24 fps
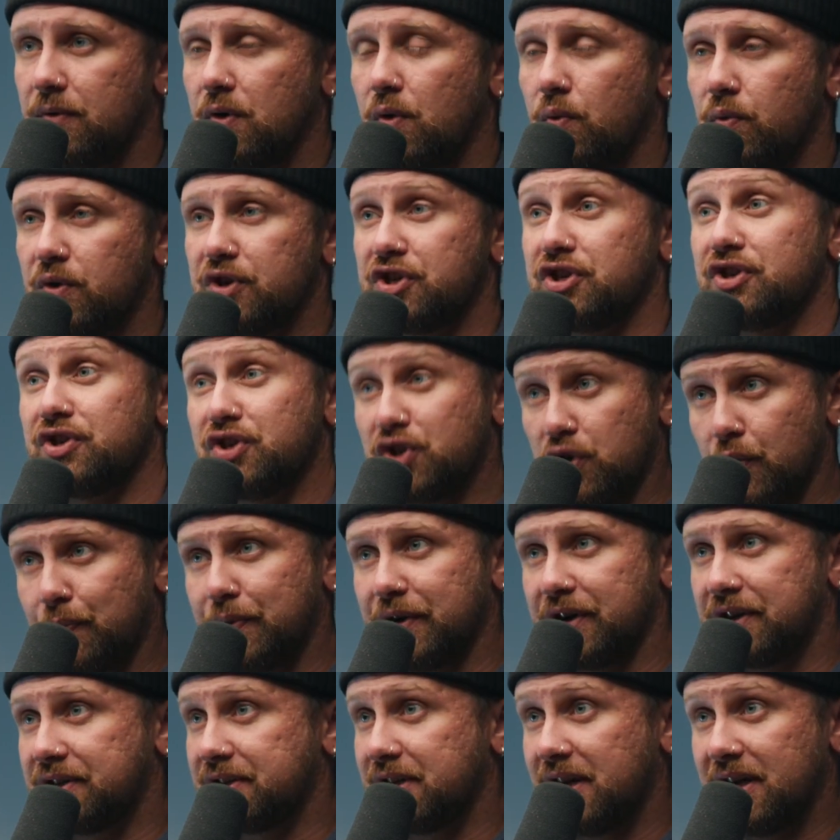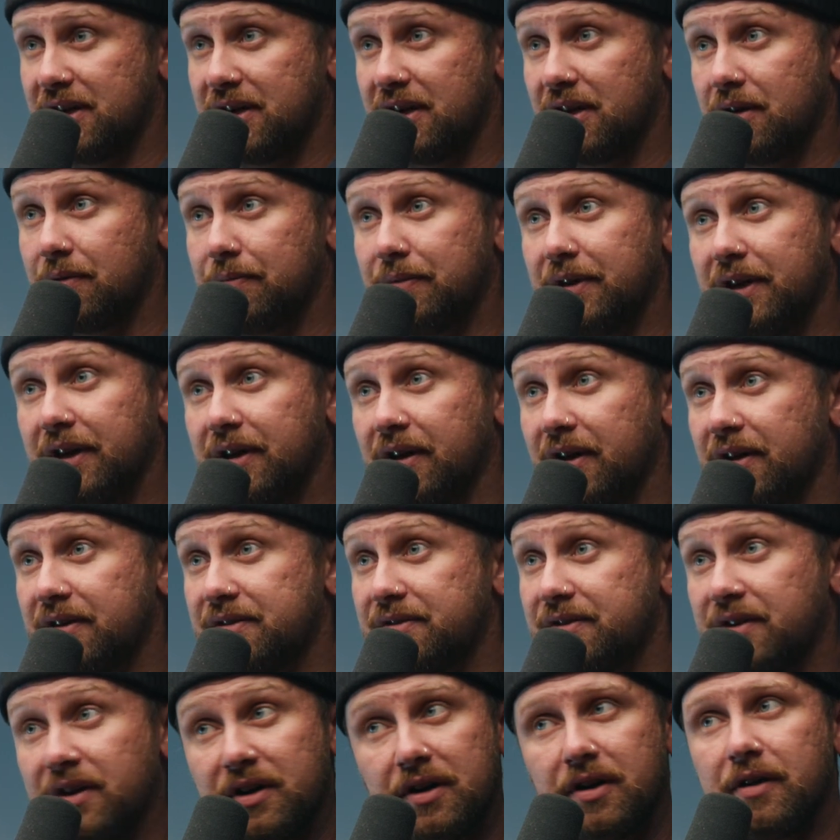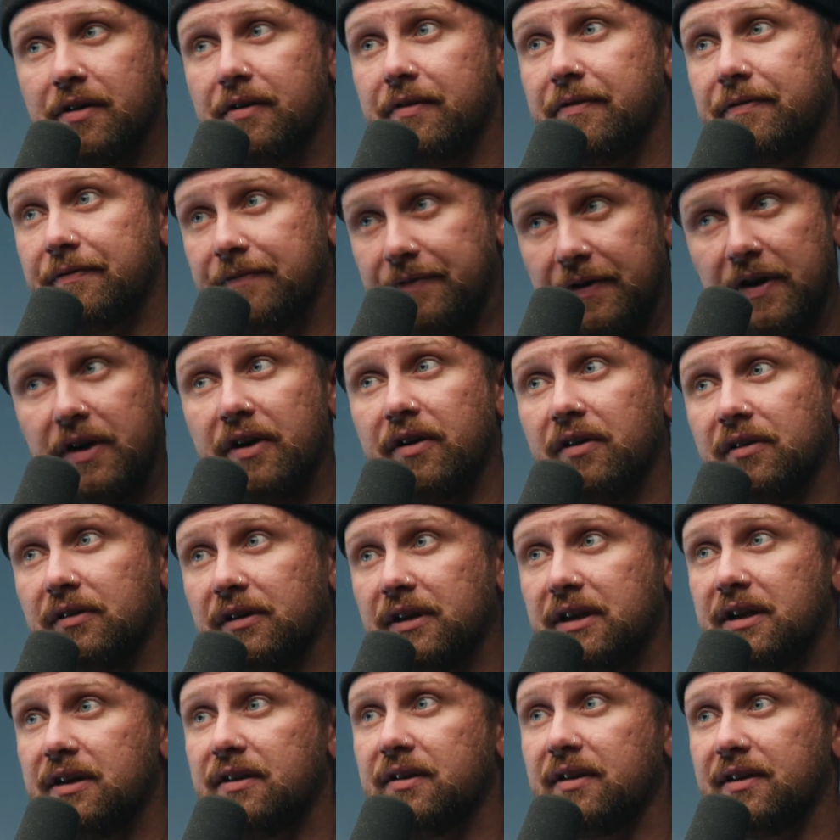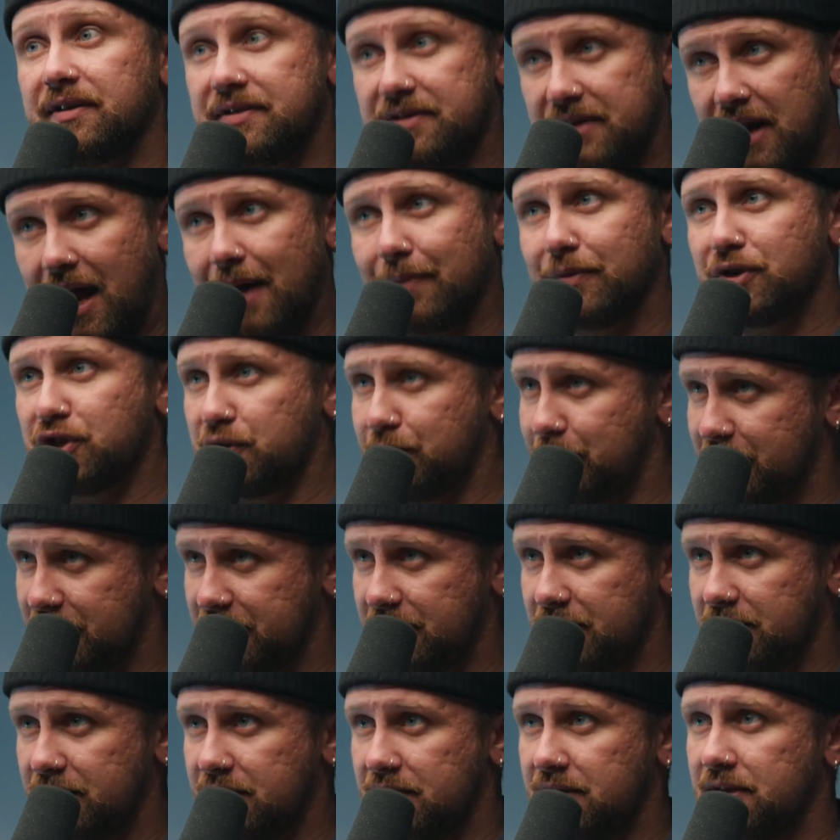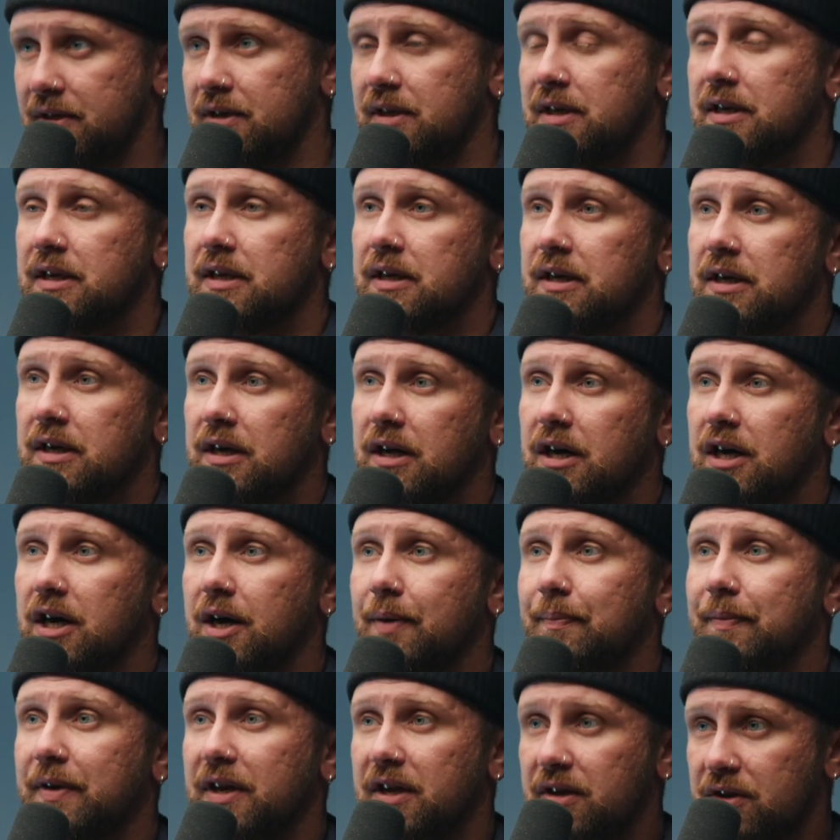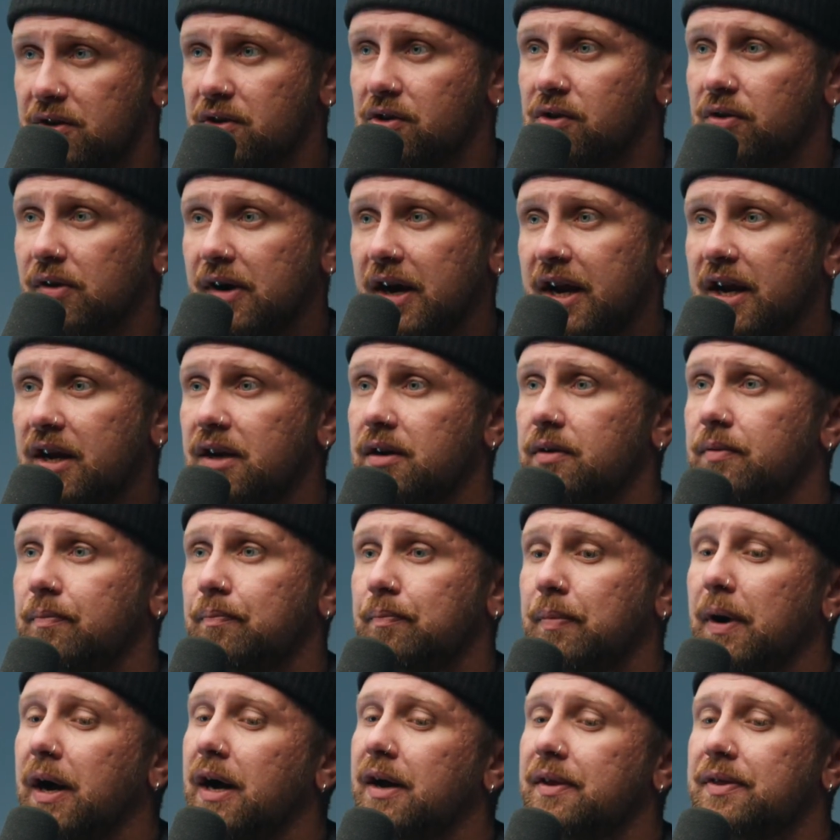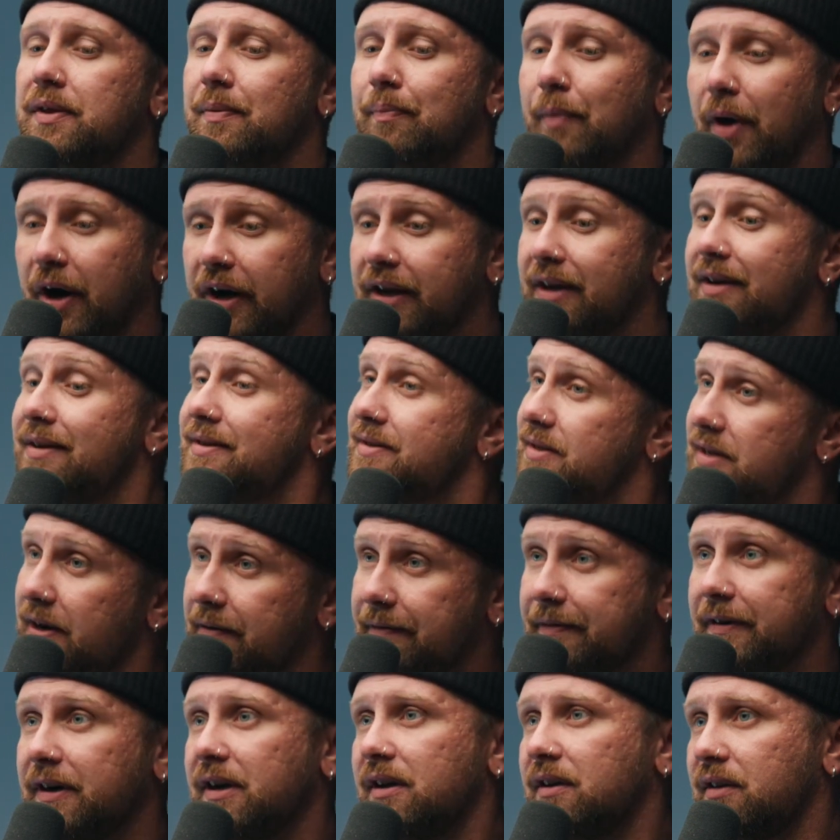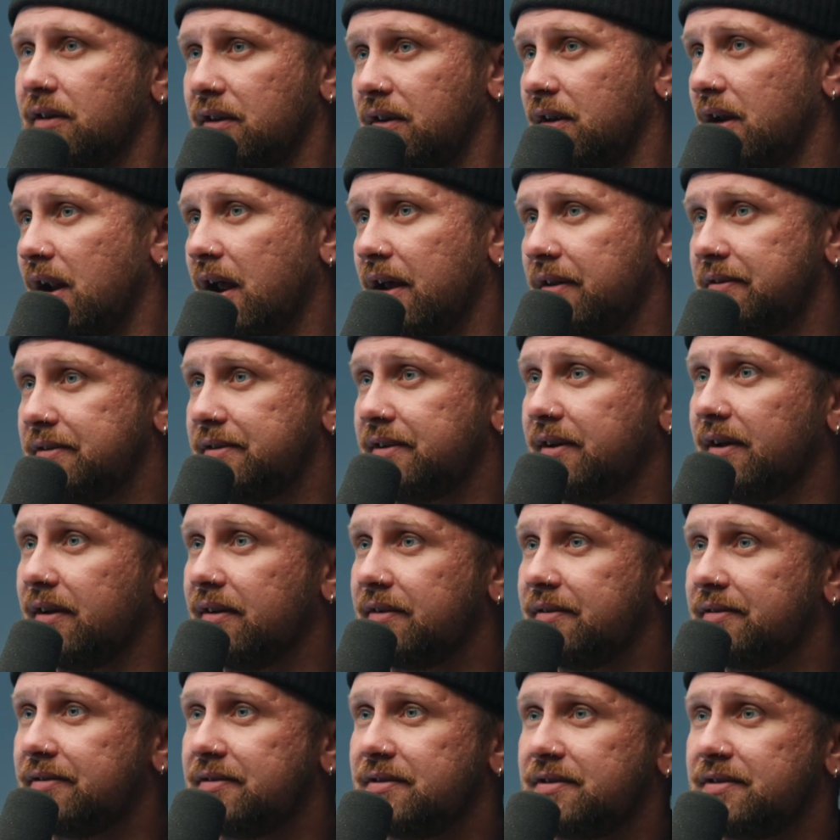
which yeah. is super exciting because they're a fairly established business um, in Ukraine, but the market is different in the United States.